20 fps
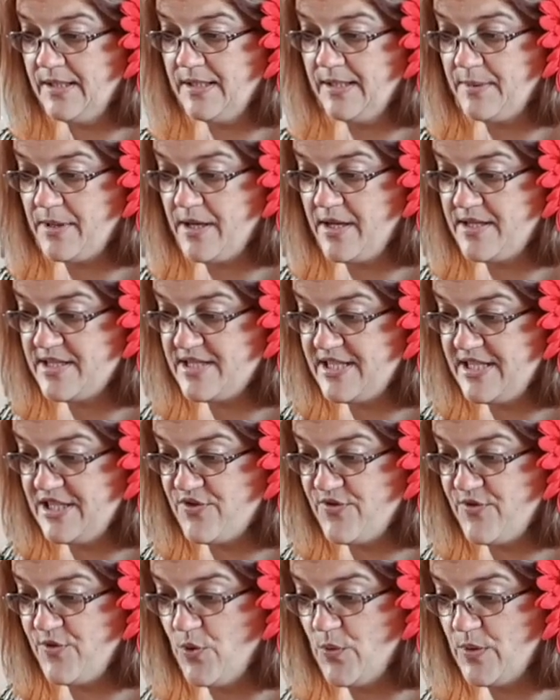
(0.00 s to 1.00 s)
I'm going to
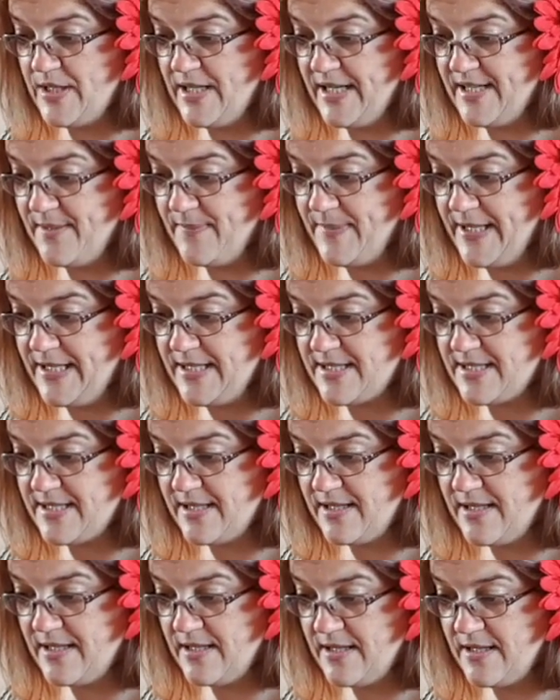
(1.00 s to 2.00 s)
stitch forward a little bit,
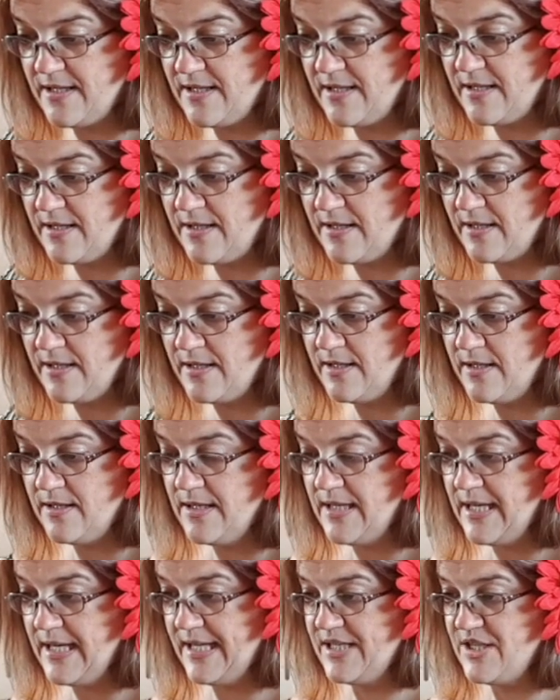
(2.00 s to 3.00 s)

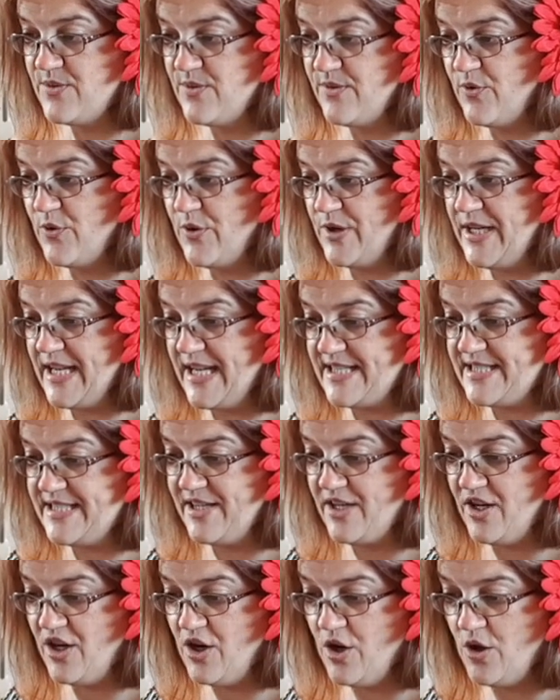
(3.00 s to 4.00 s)
and to avoid
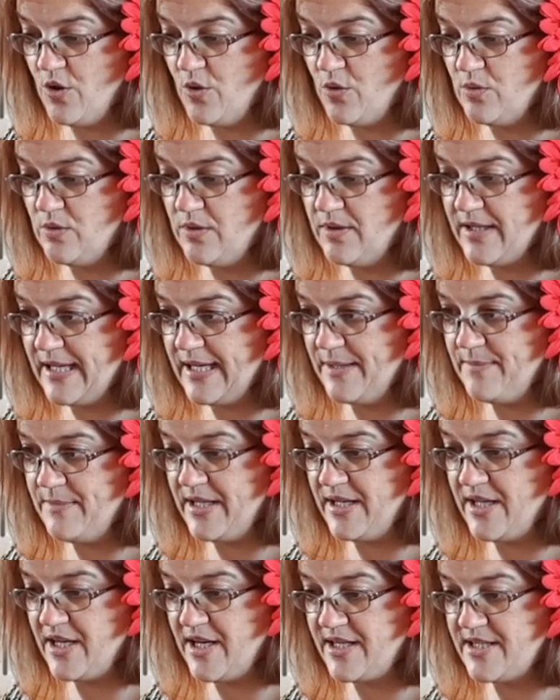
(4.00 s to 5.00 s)
getting a hole I'm
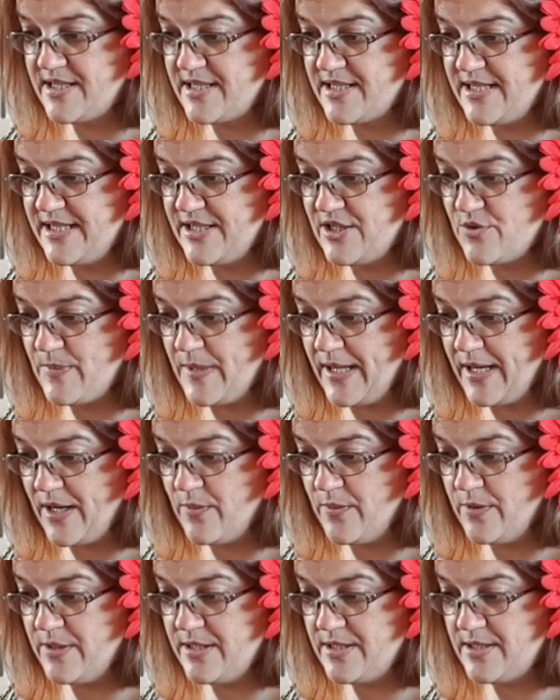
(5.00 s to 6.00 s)
then going to stitch
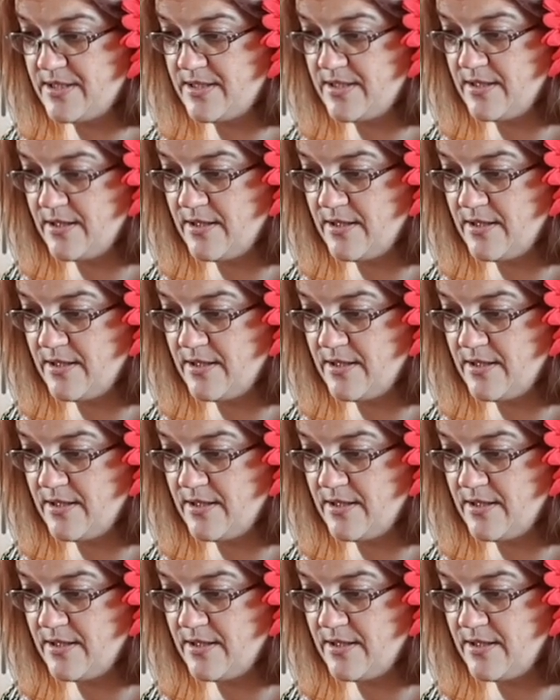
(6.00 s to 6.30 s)
backwards.